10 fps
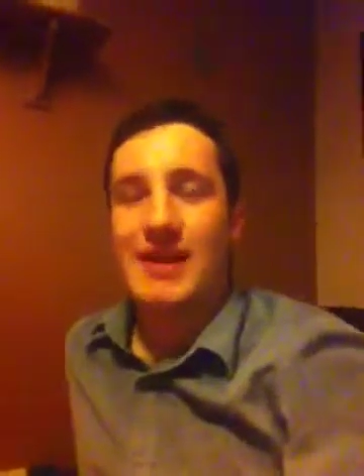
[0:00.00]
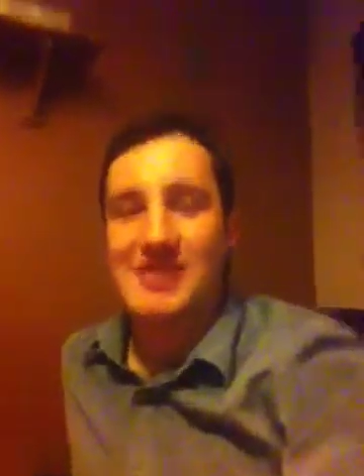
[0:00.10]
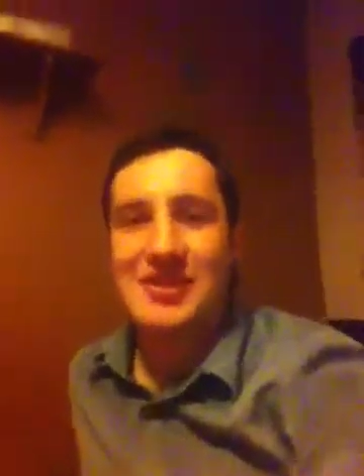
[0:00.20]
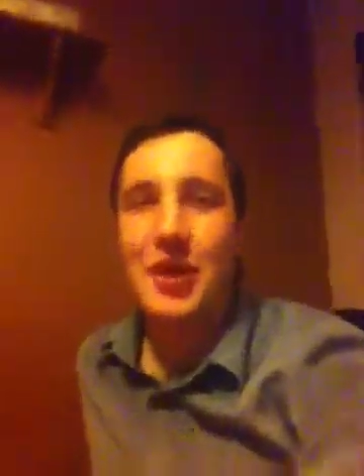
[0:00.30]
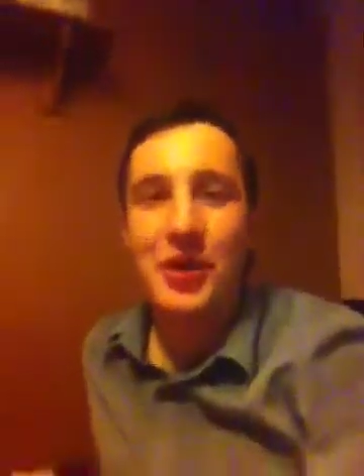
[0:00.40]

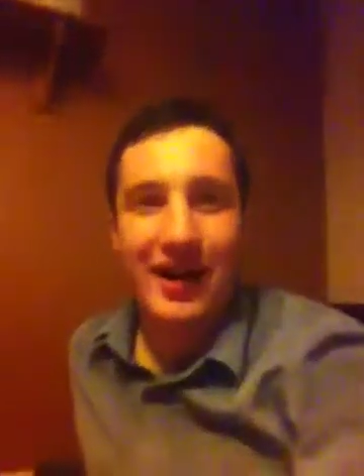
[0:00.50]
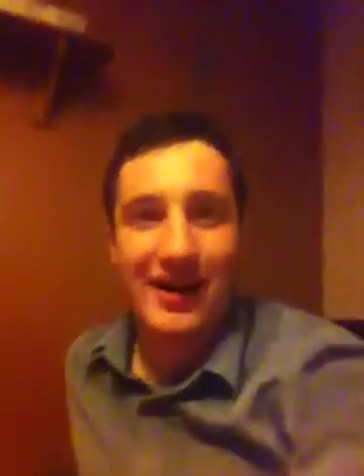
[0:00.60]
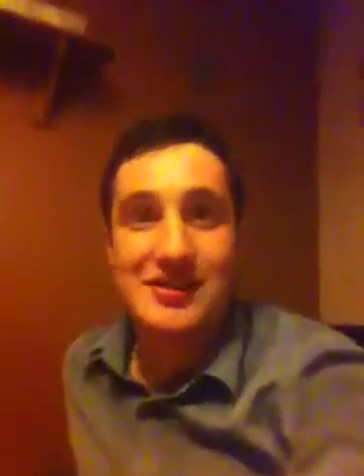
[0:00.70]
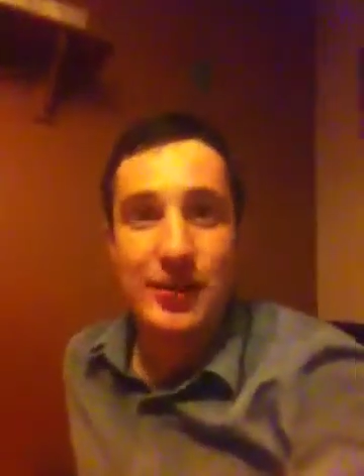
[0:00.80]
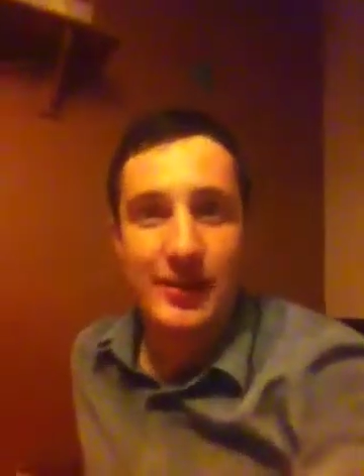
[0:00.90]
it's
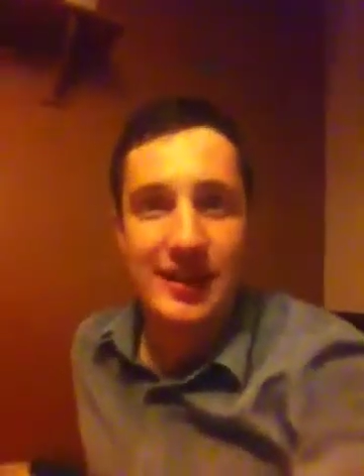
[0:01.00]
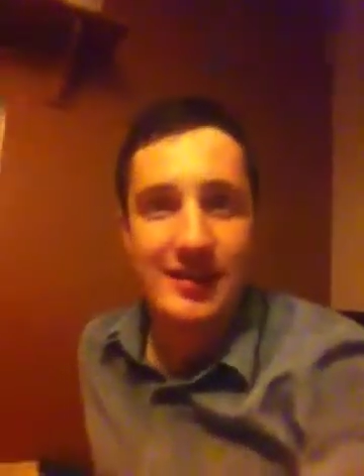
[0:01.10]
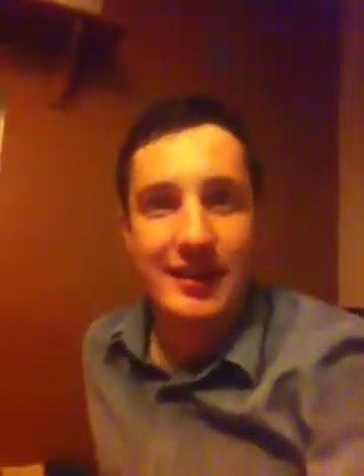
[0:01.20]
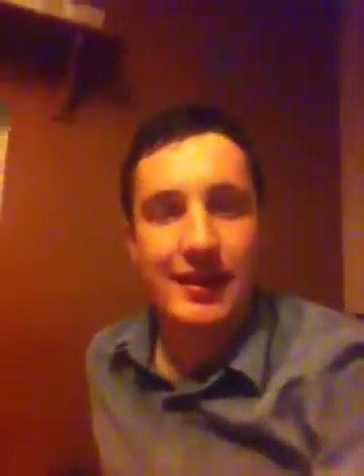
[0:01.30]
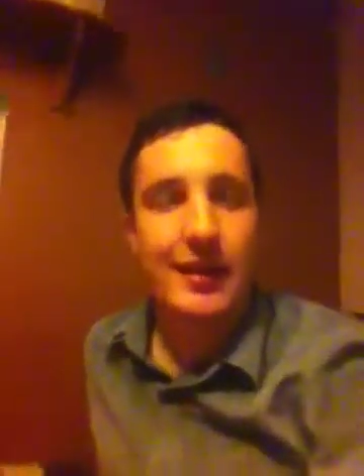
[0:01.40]
so
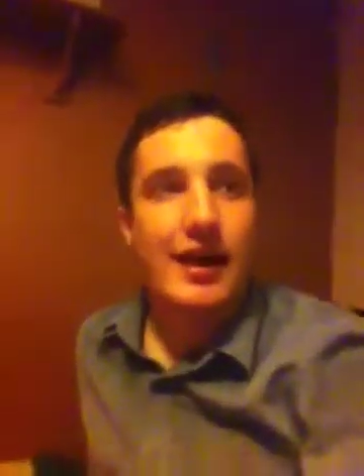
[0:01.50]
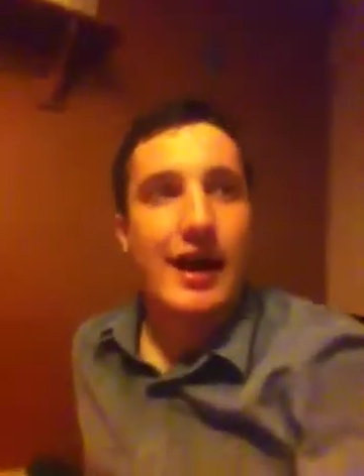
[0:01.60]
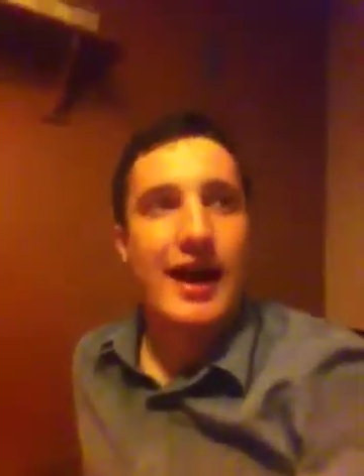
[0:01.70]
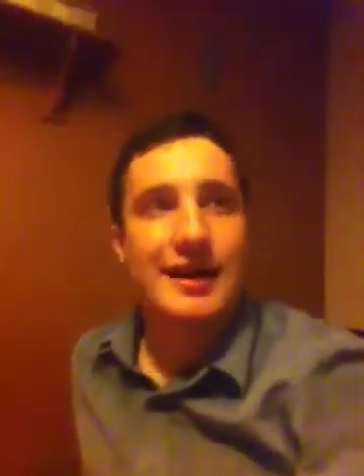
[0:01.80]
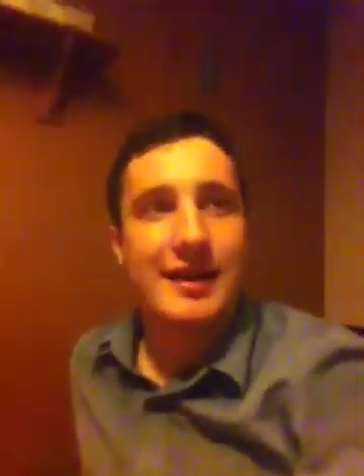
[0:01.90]
exciting,
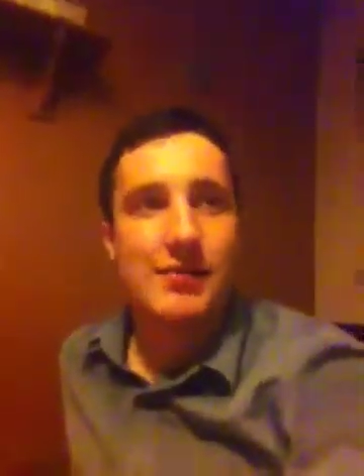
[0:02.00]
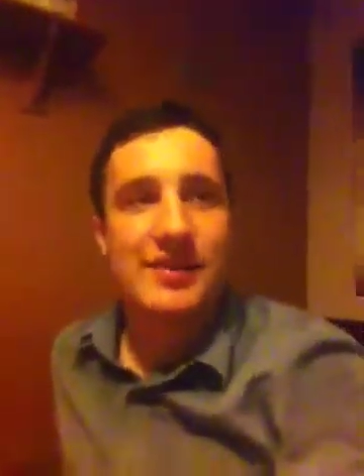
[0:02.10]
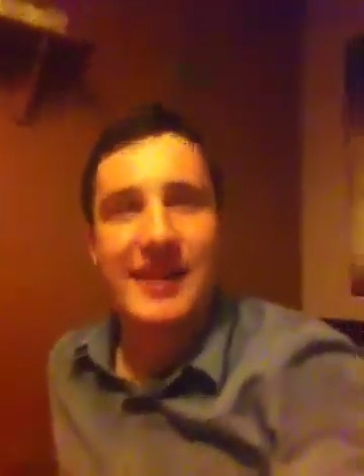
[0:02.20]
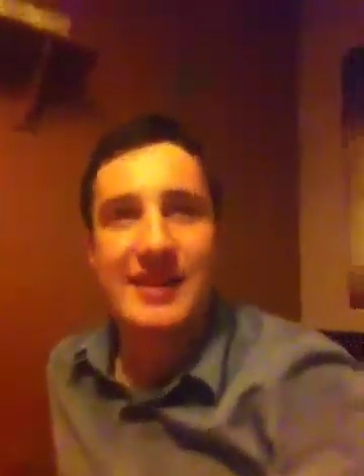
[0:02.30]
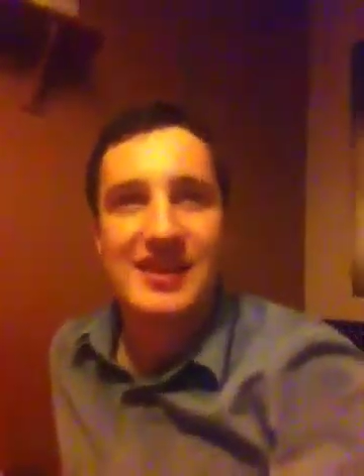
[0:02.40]
and it comes
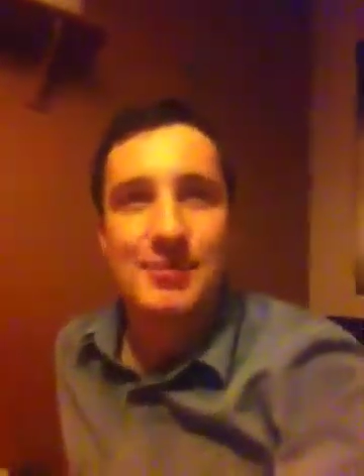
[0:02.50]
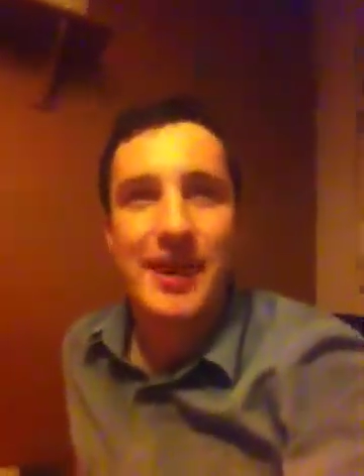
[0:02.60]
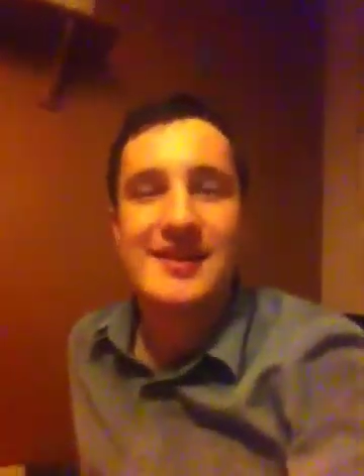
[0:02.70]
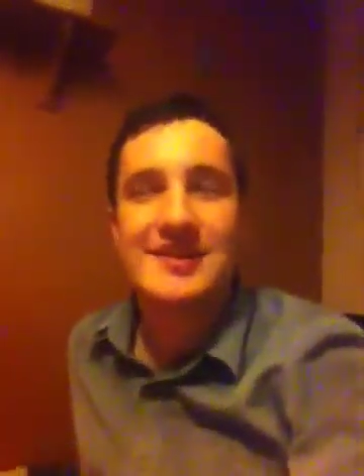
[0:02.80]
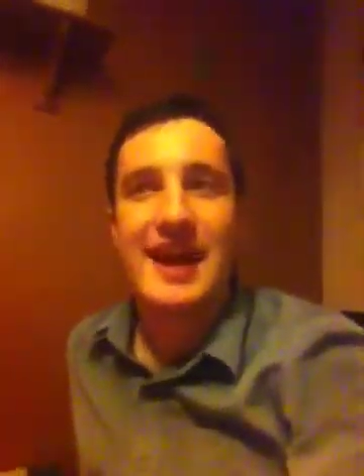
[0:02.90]
in like a
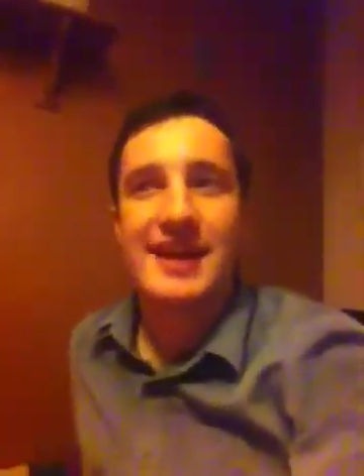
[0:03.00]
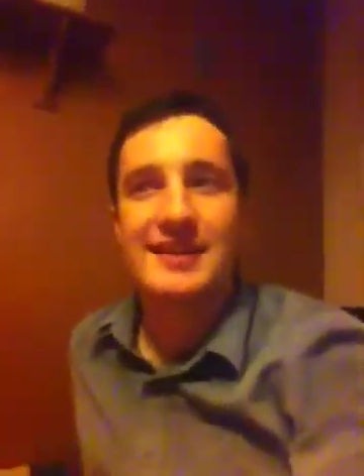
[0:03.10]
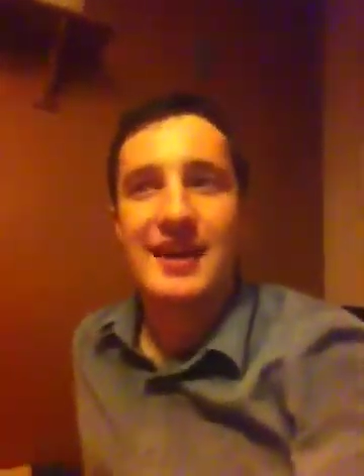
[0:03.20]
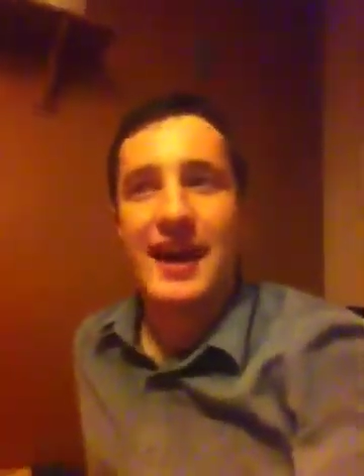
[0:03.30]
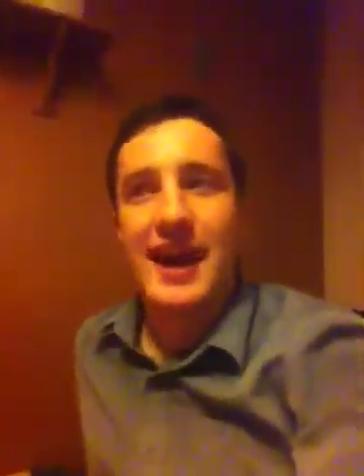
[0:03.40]
display stand